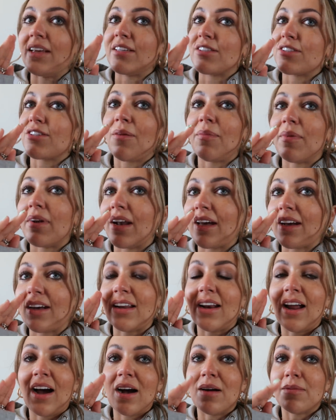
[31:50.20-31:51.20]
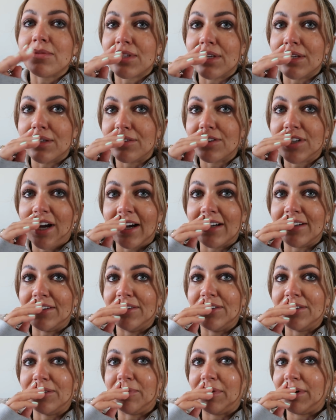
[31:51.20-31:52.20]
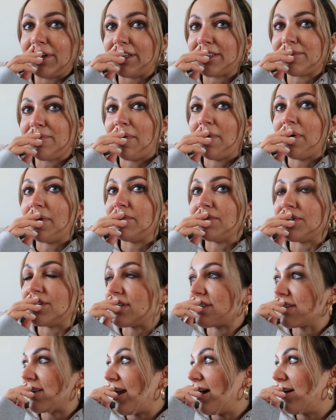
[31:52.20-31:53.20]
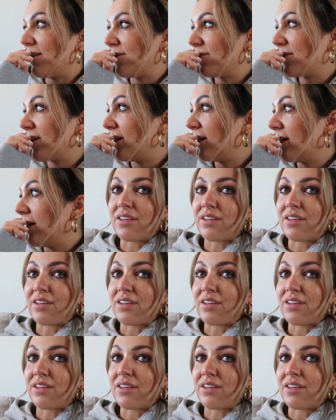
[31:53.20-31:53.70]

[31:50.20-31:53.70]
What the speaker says: Sobbing like an absolute child because my mum's just left.